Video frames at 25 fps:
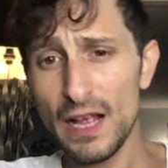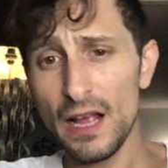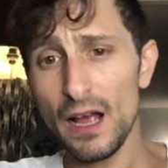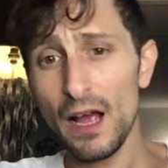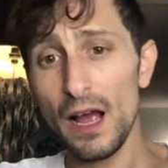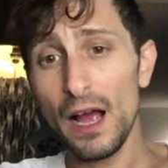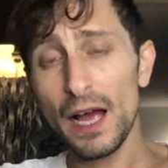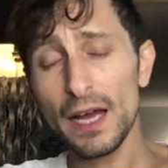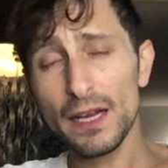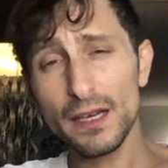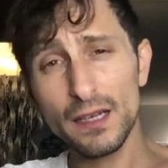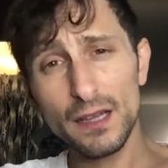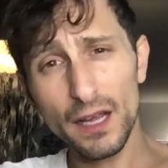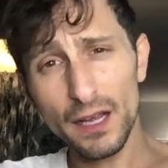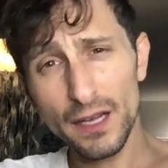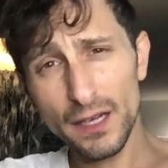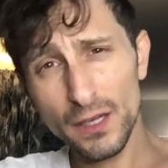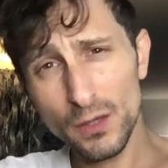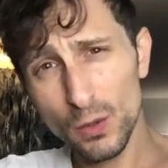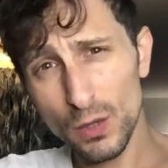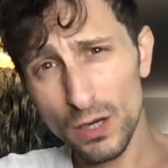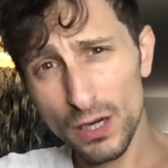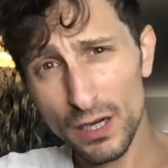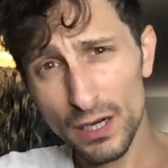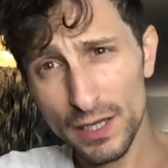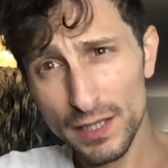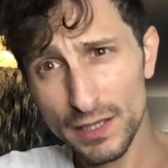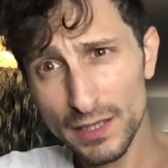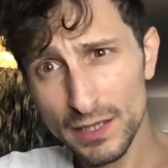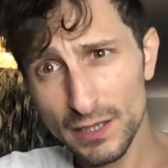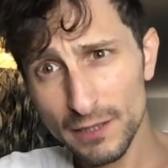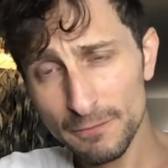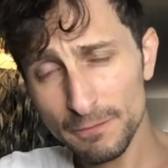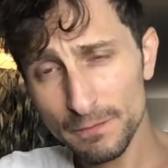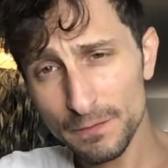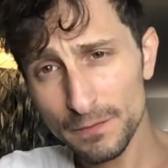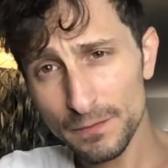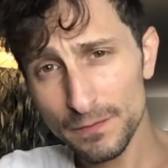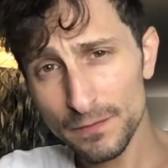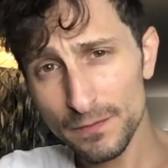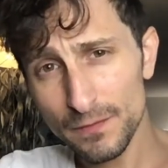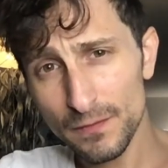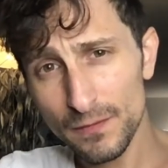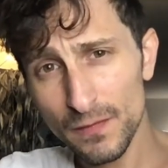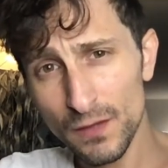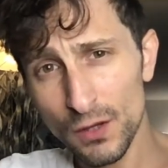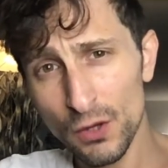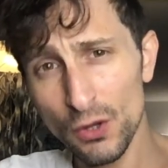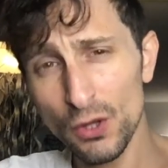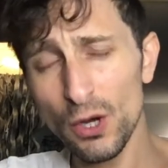And likewise,
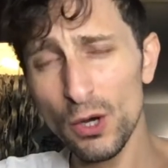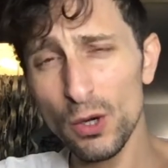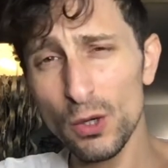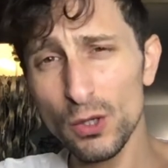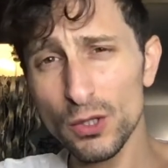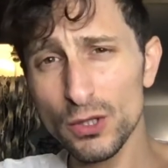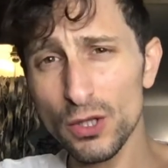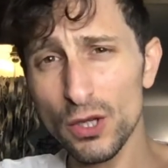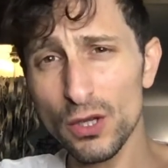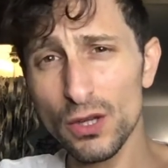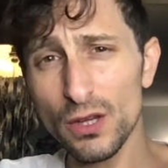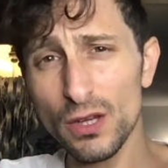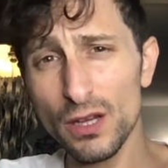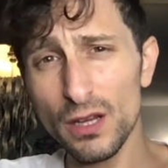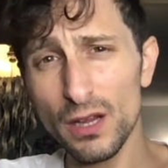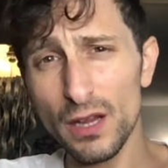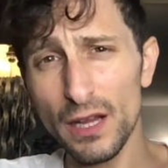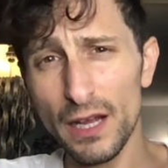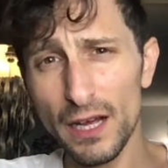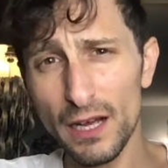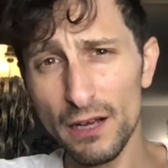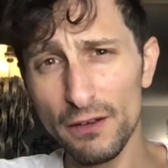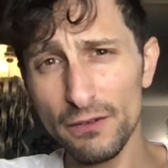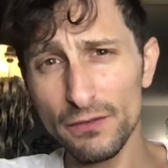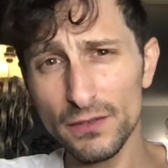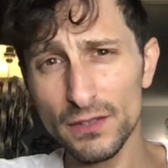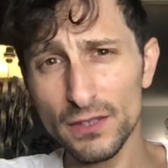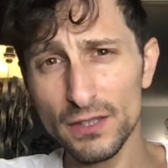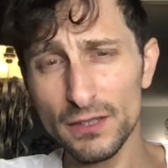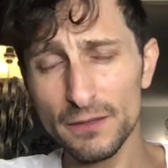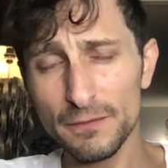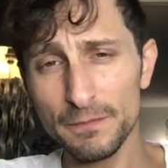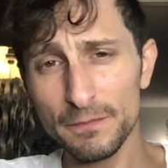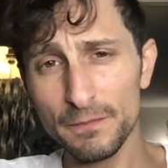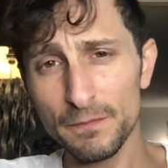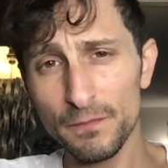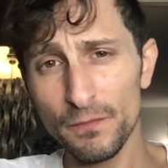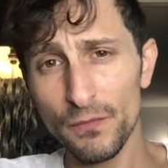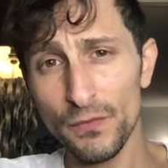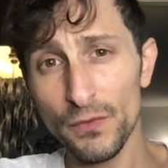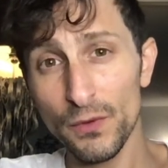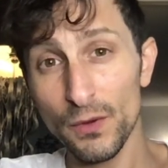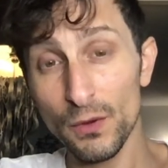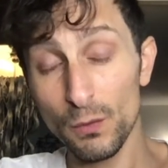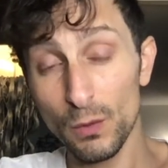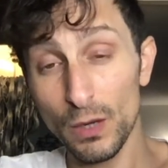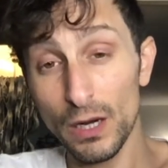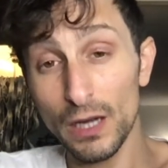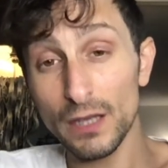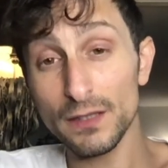those on the left,
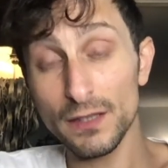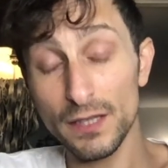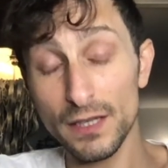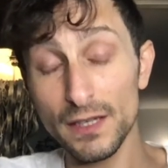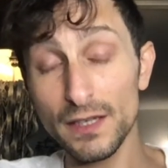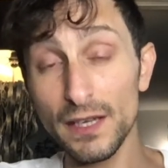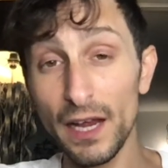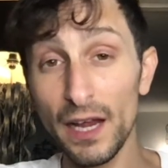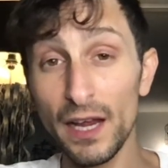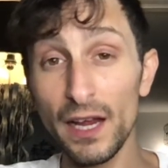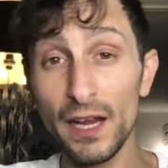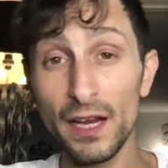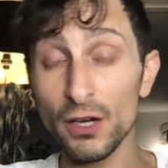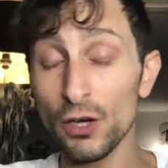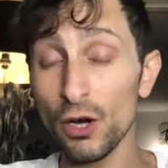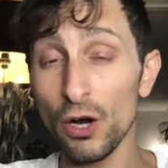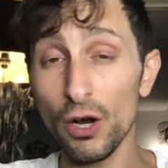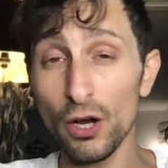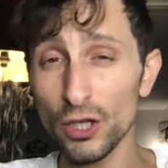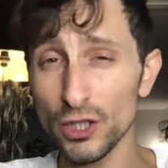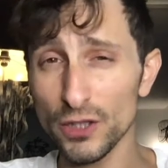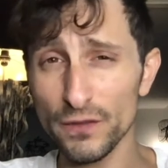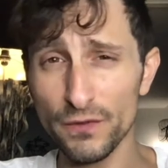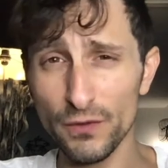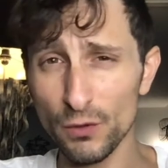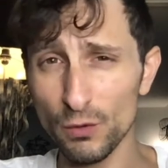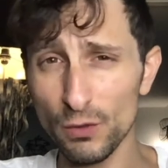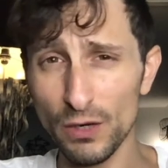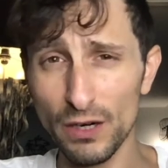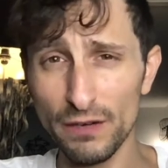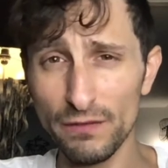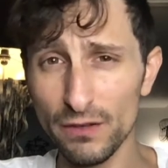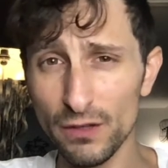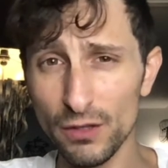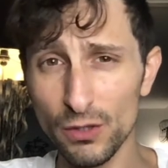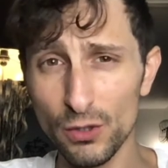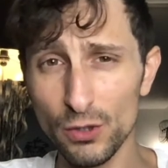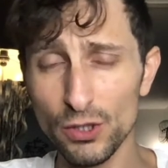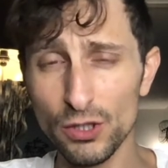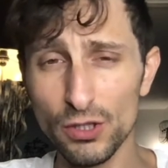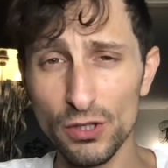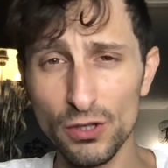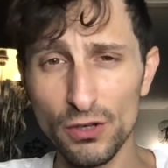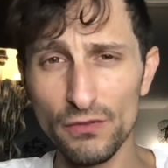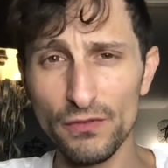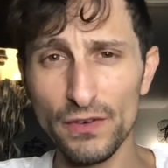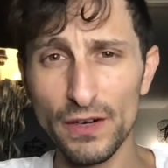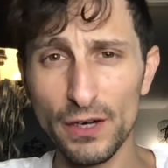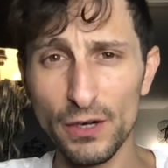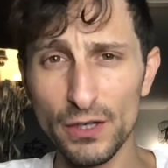while today calls for revolution
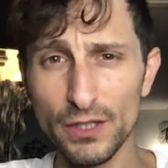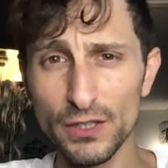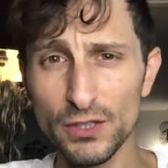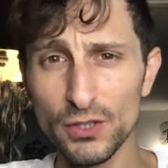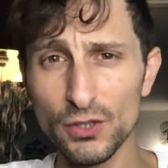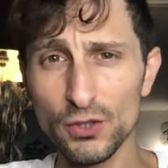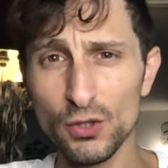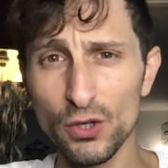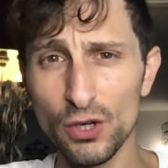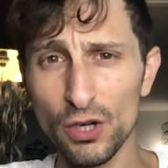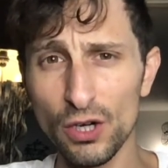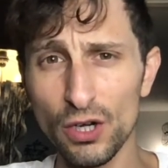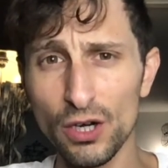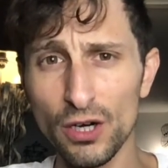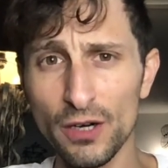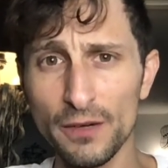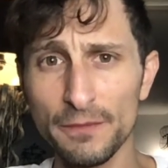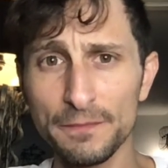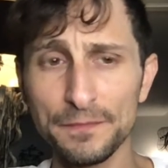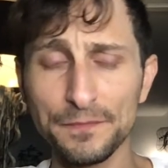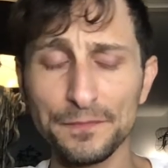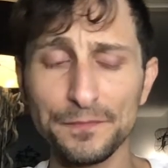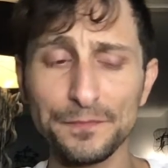are very strong,